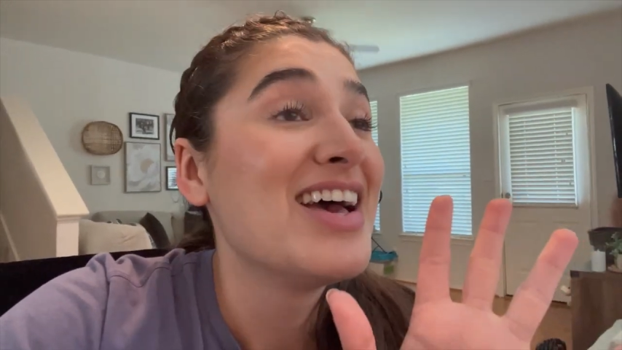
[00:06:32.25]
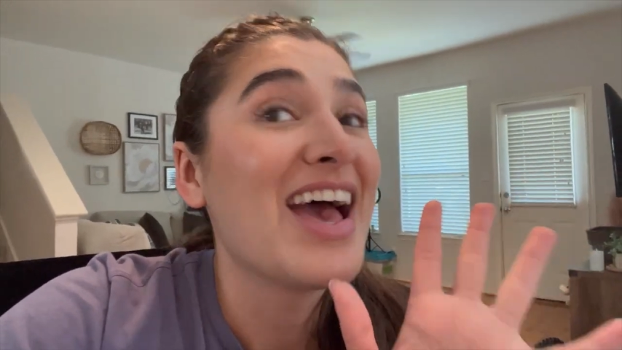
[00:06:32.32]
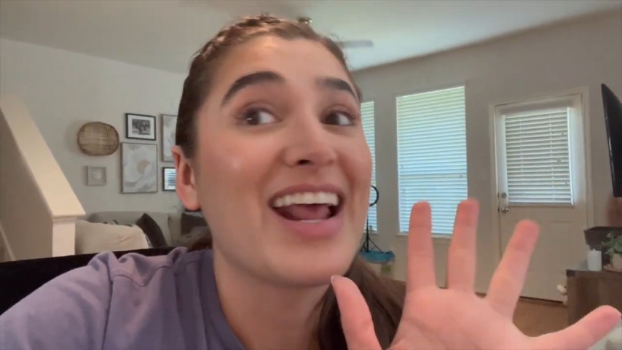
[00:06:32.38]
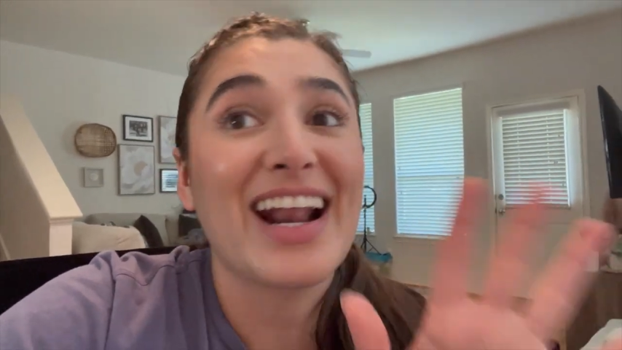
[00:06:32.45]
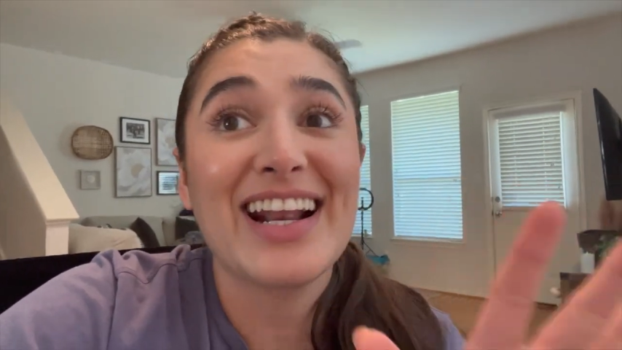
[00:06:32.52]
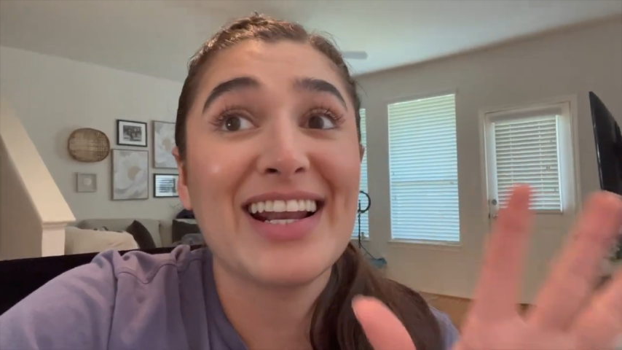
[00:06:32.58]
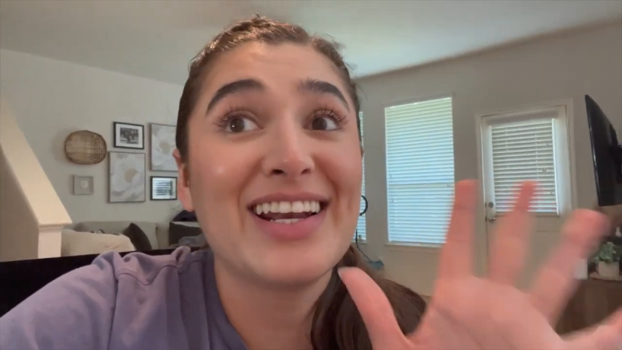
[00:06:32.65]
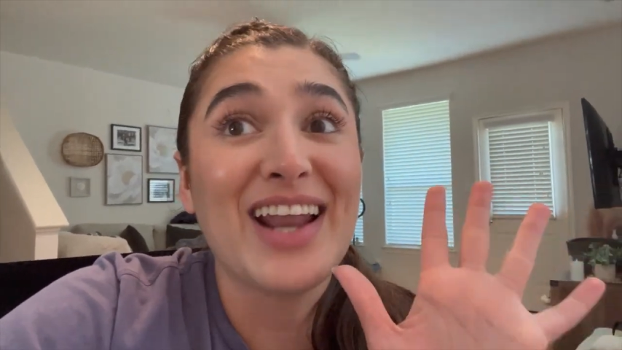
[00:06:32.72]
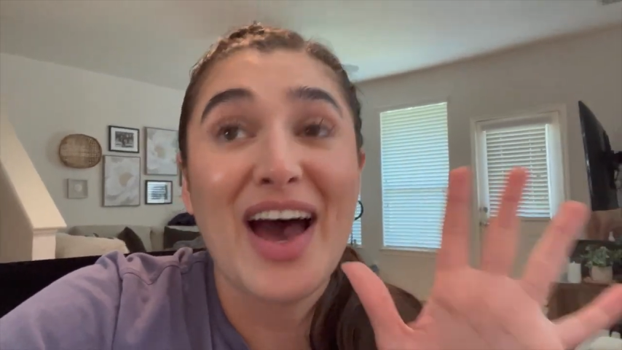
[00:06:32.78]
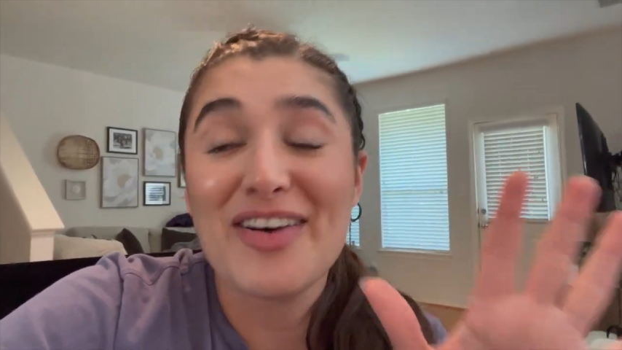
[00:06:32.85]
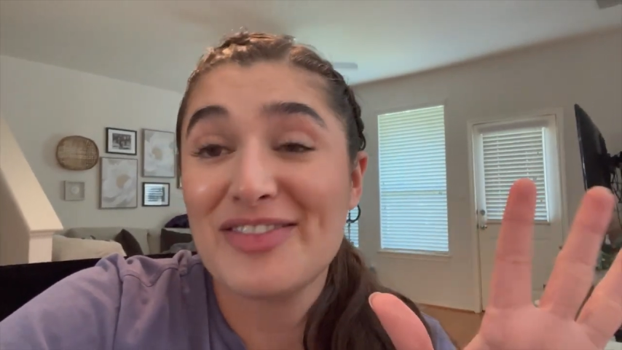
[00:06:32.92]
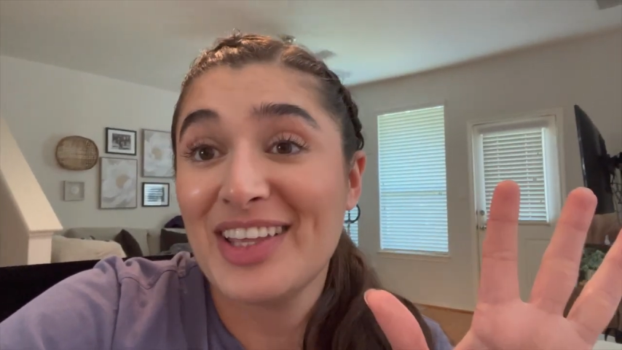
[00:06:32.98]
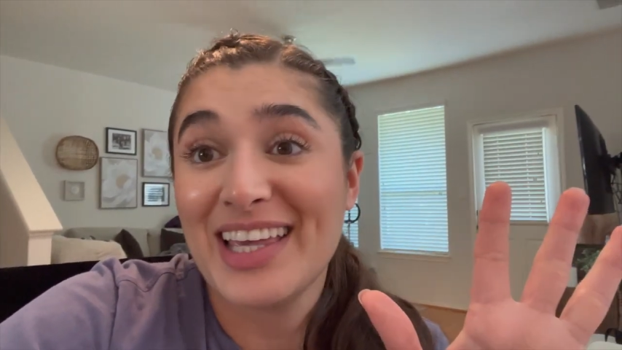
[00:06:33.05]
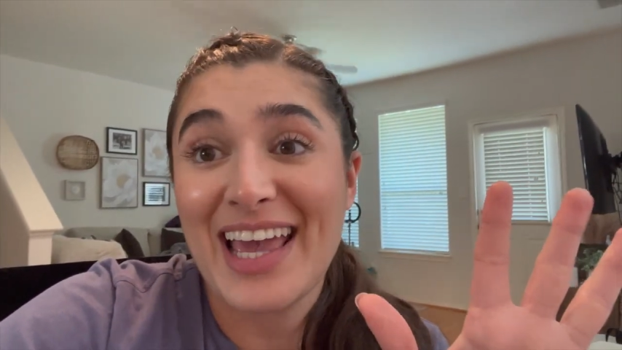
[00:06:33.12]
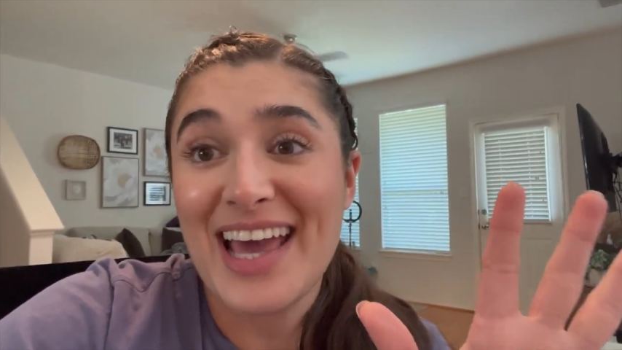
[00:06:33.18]
And I did not
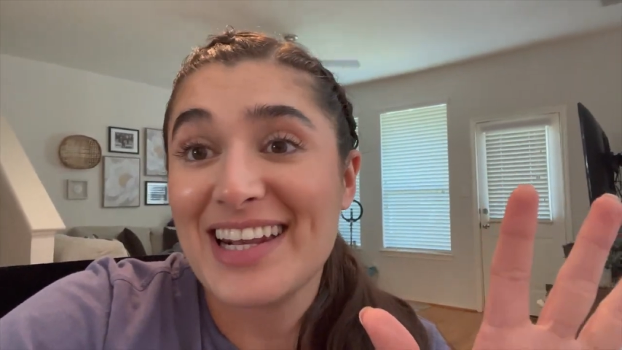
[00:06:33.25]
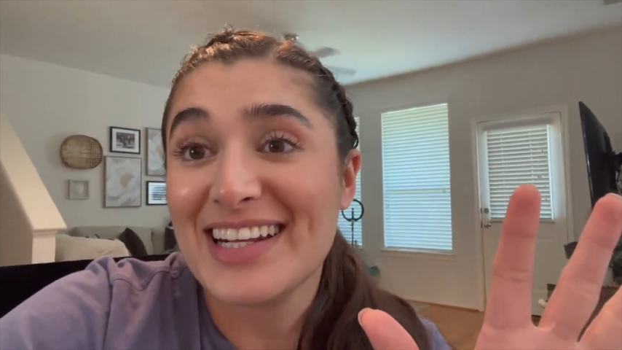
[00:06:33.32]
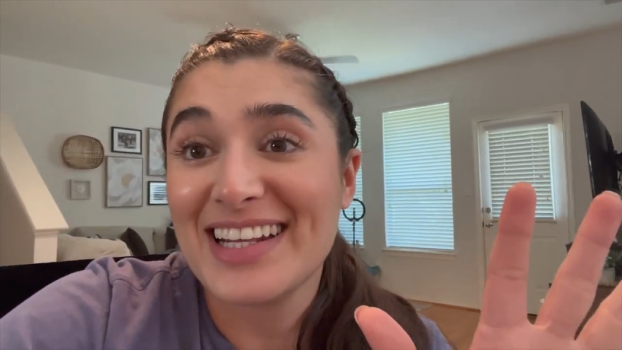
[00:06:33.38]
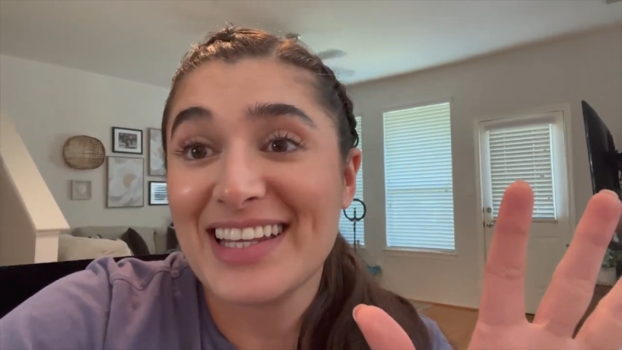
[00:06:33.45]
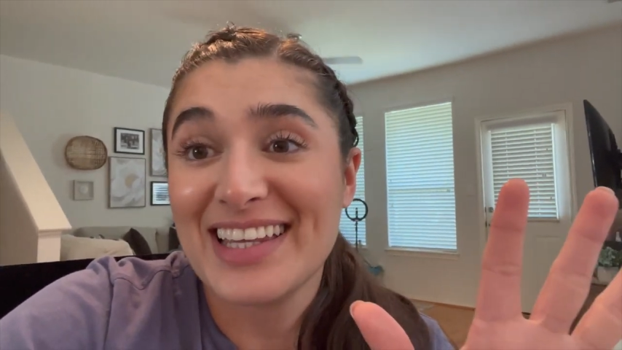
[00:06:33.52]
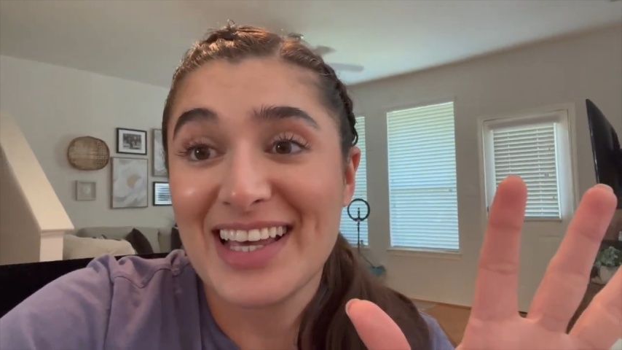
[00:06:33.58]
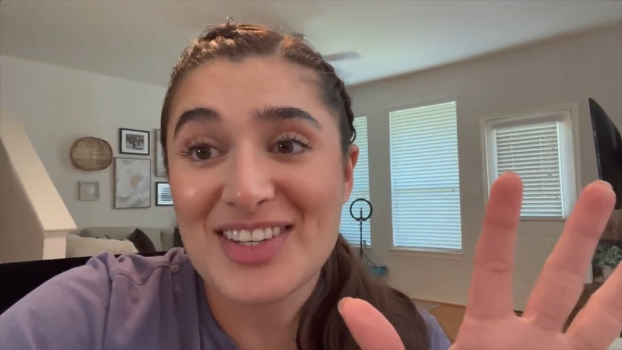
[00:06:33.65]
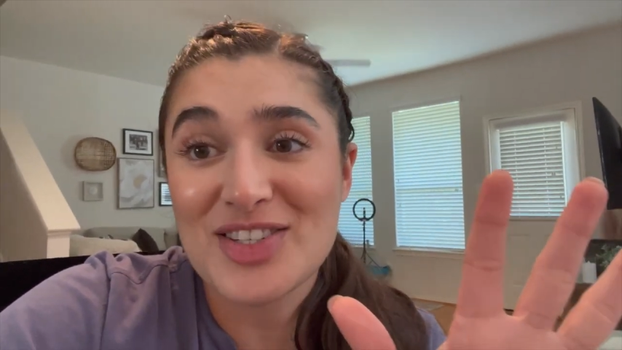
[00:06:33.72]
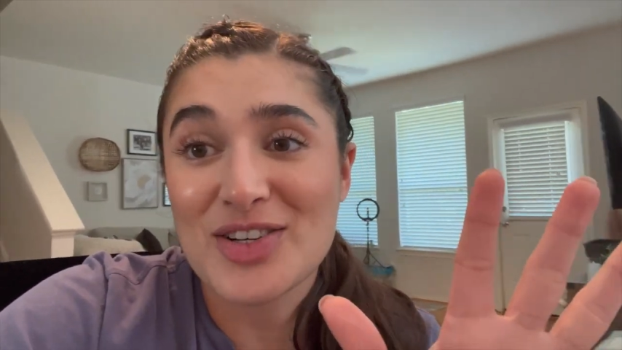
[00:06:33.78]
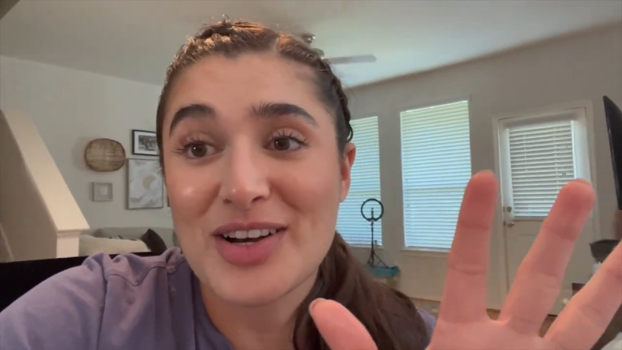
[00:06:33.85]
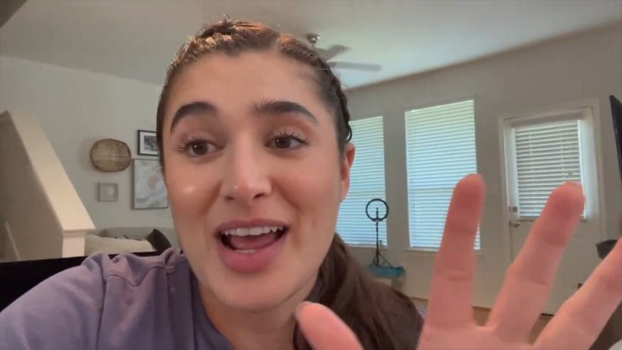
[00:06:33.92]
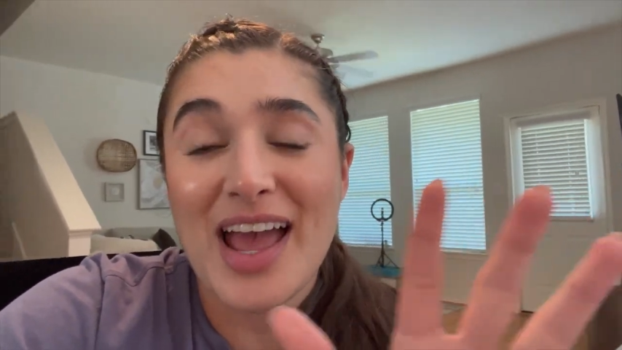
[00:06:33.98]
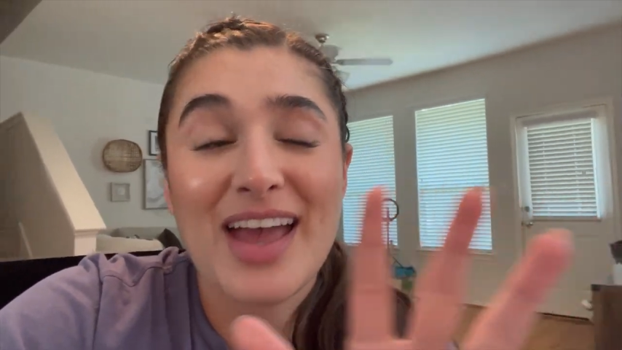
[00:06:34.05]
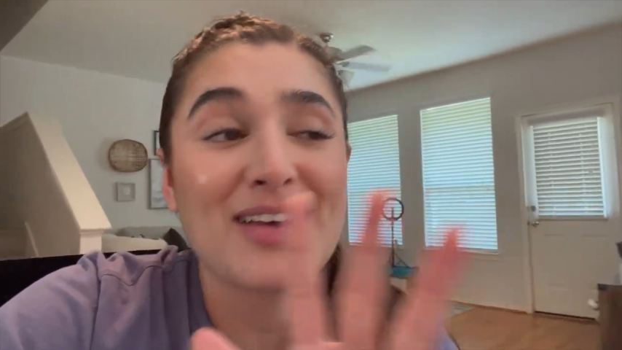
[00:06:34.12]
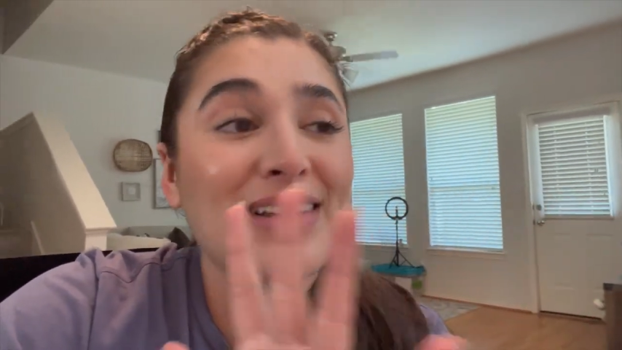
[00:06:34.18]
feel like editing
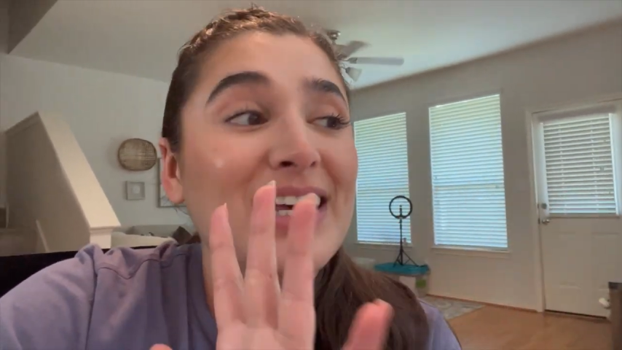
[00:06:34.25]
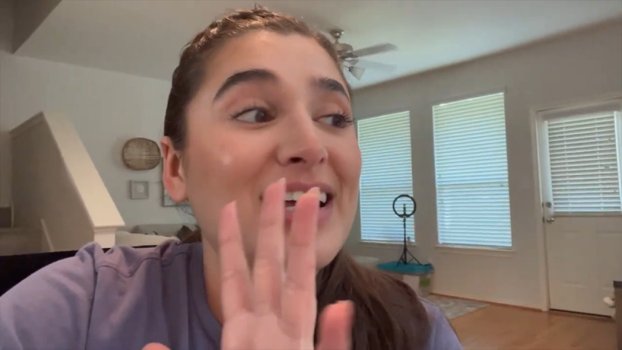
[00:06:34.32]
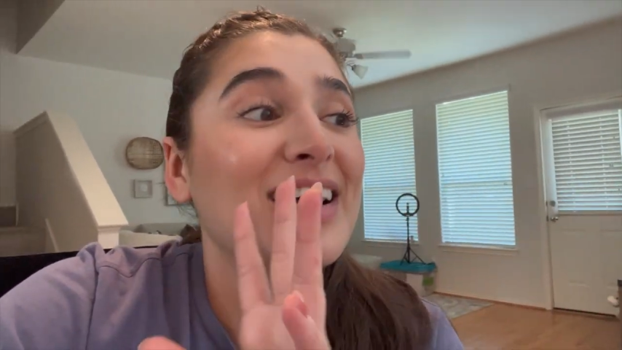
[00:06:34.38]
yesterday.